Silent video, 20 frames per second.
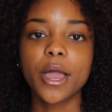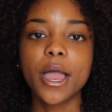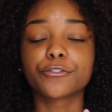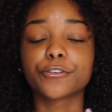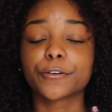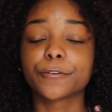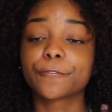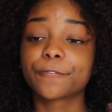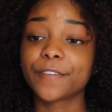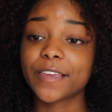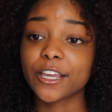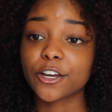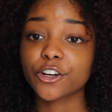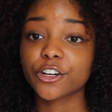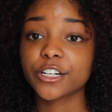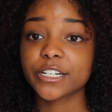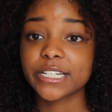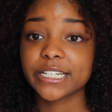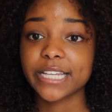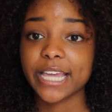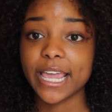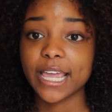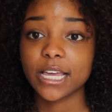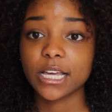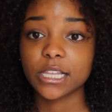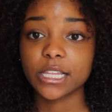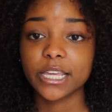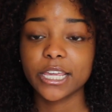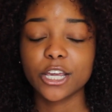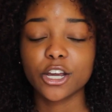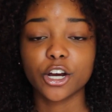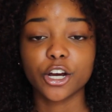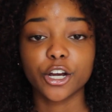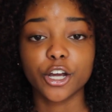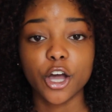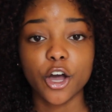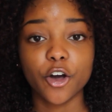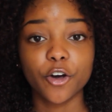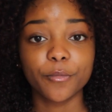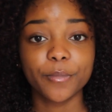For finger detangling
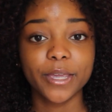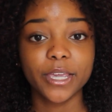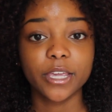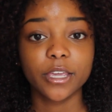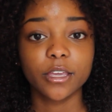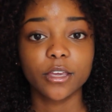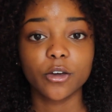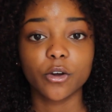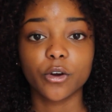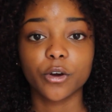or combing